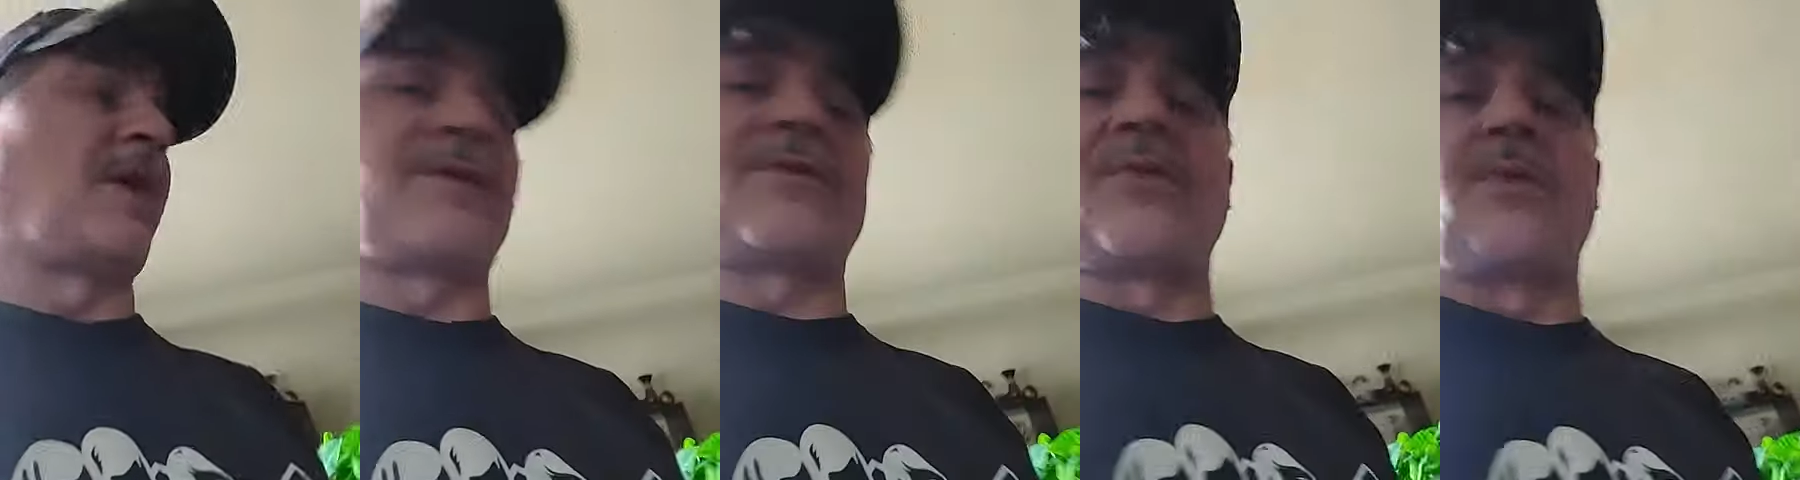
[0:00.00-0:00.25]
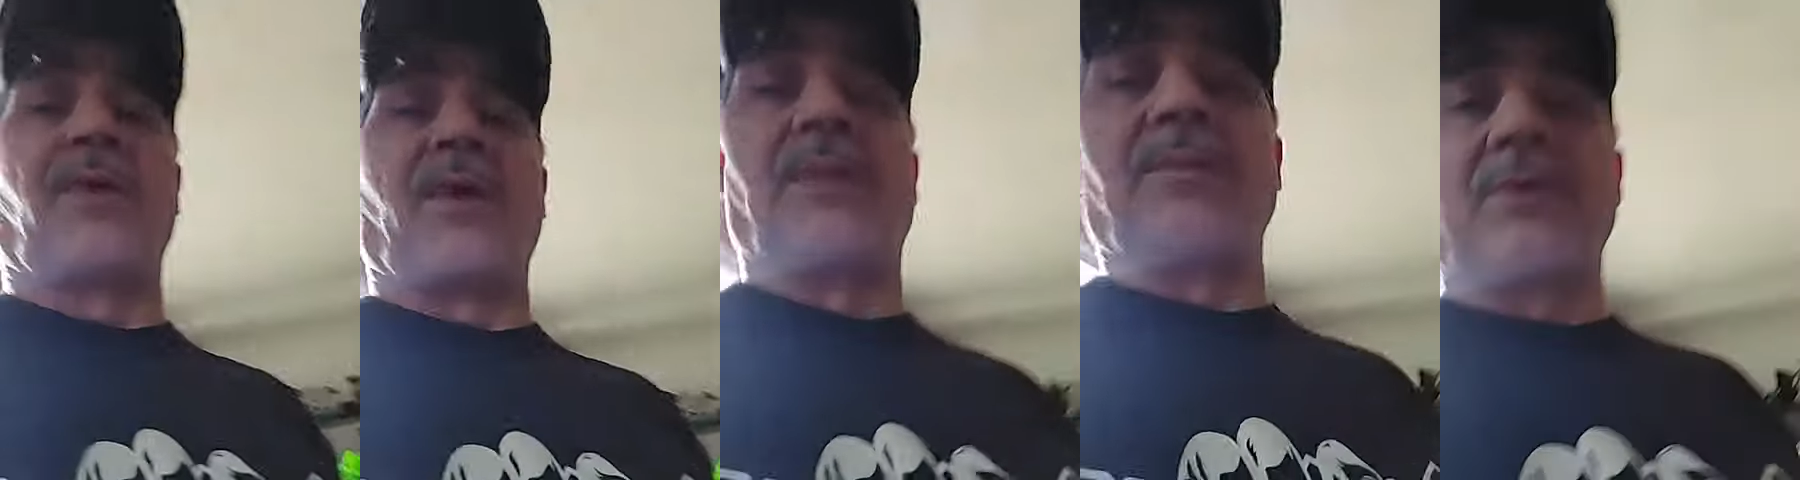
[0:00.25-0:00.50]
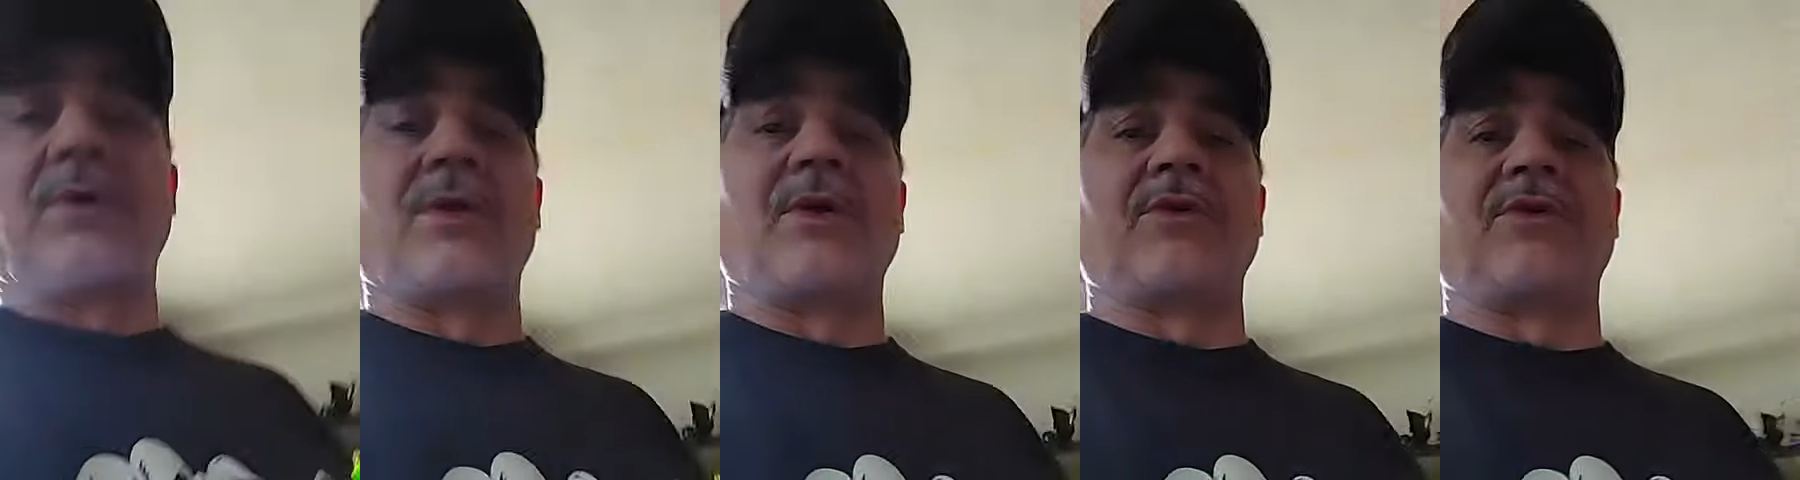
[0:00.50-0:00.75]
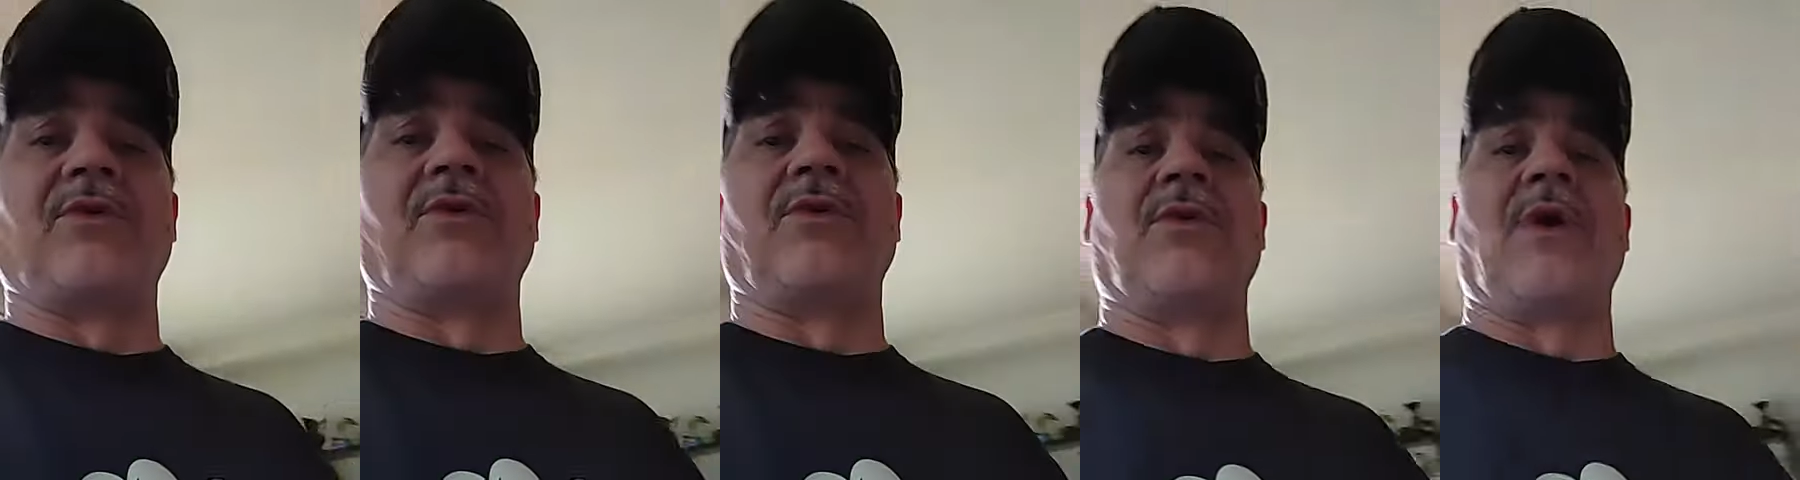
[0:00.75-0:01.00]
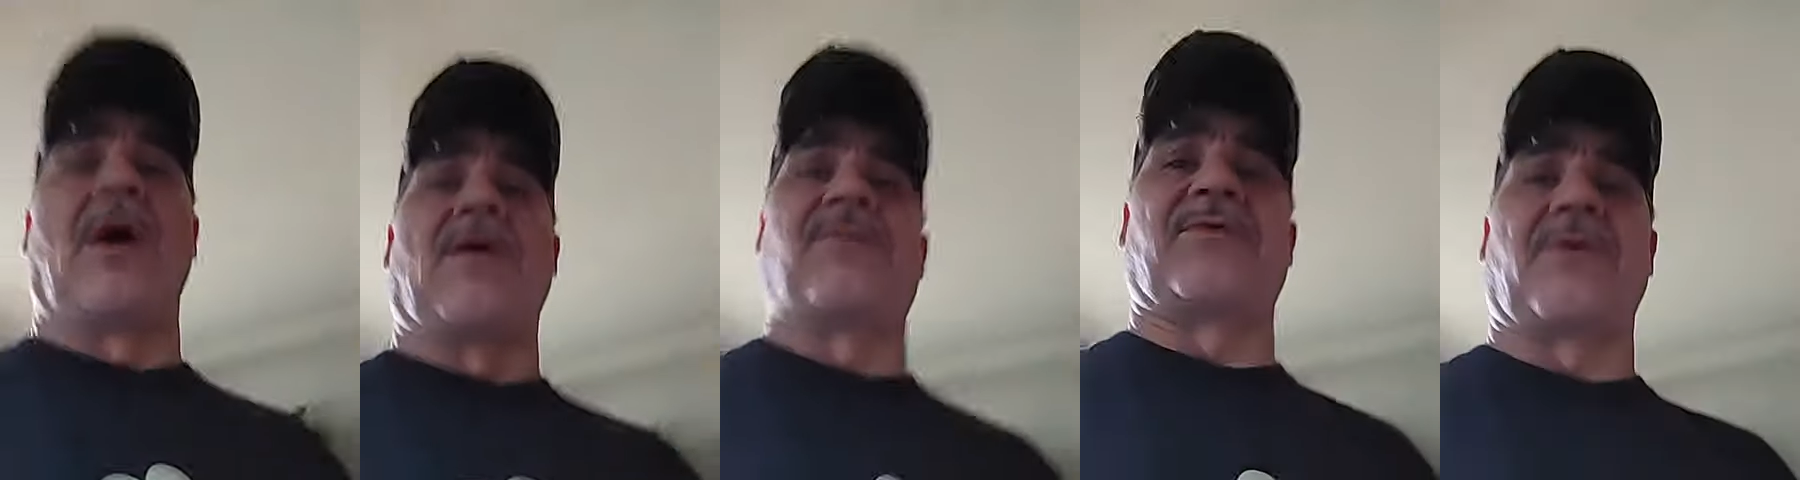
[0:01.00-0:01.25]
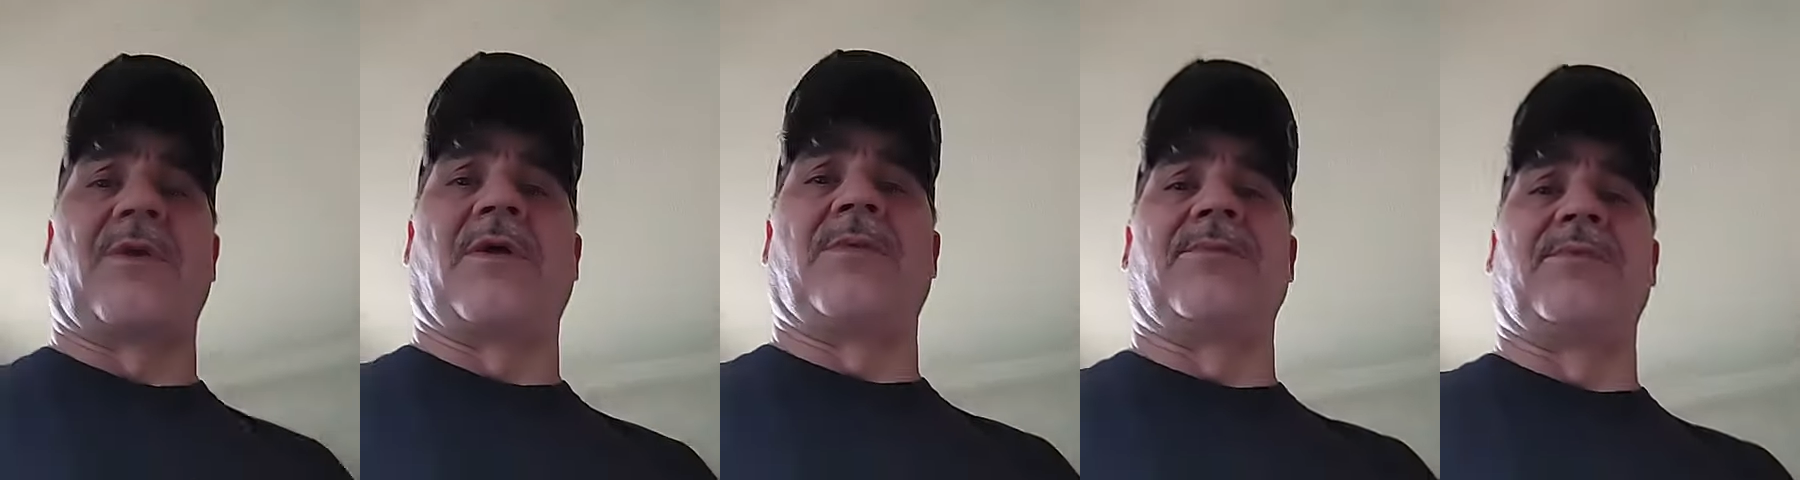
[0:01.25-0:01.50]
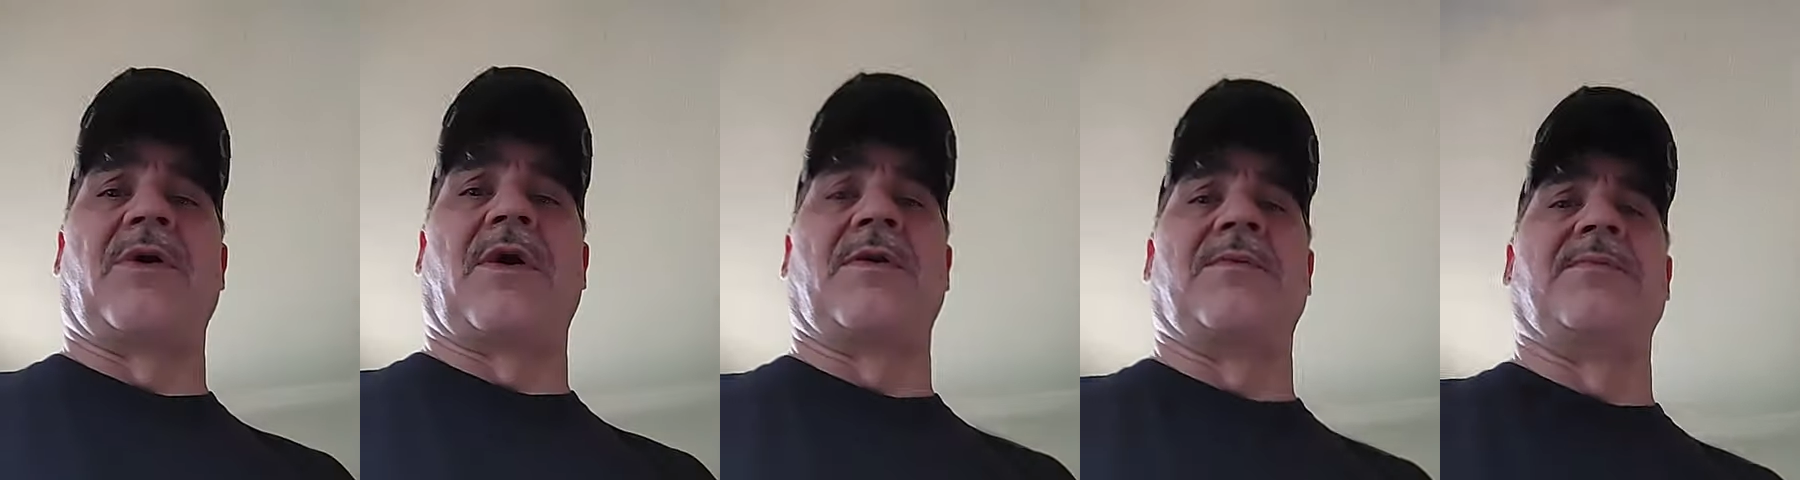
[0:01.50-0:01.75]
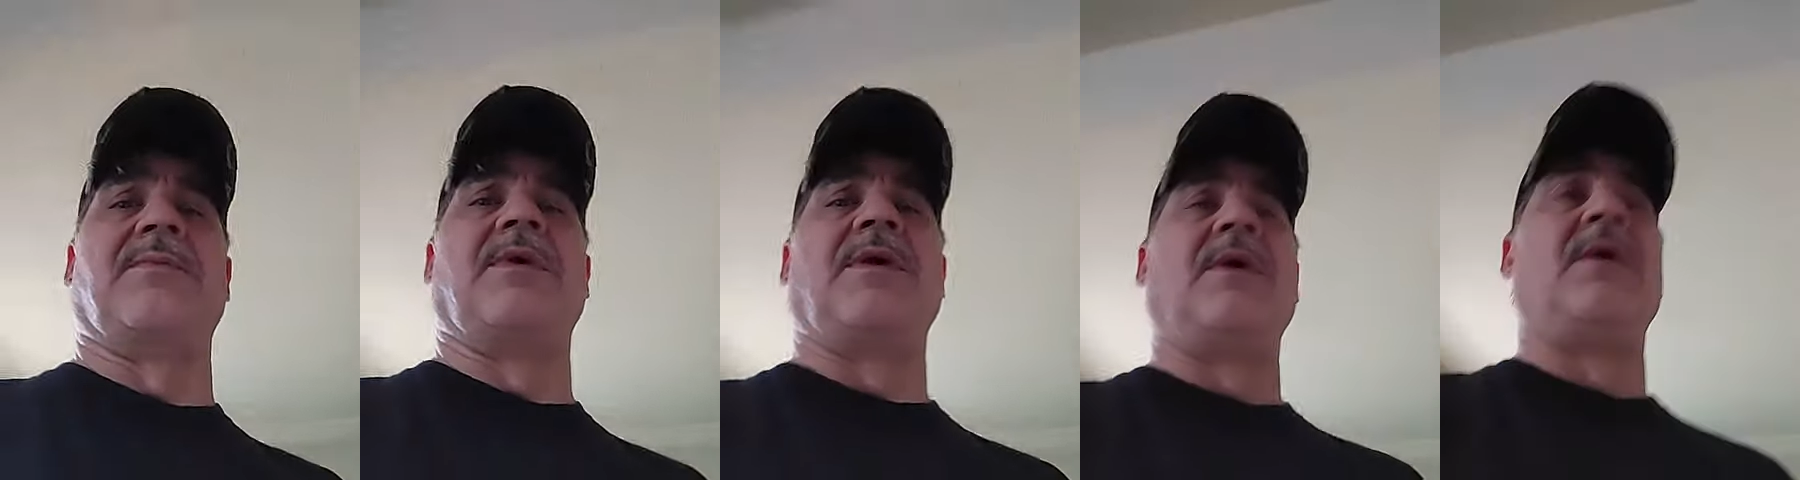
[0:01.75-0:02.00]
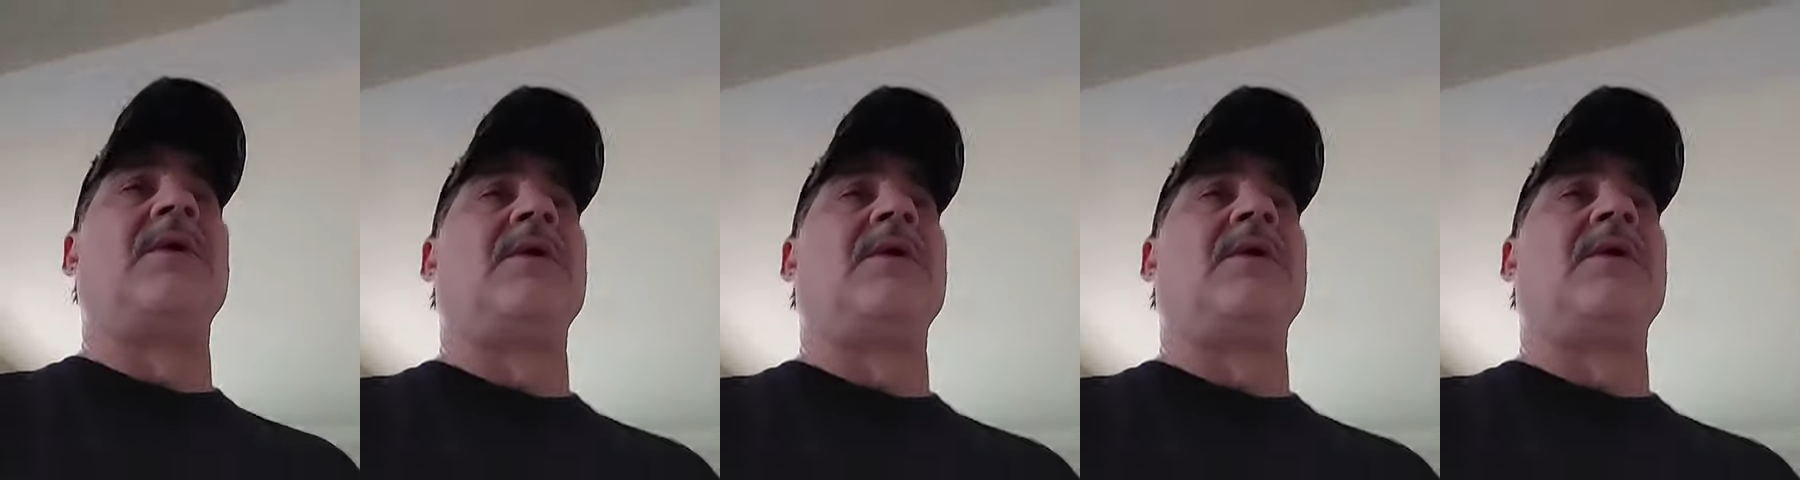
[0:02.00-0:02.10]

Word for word: that's what I'm going to do after I'm done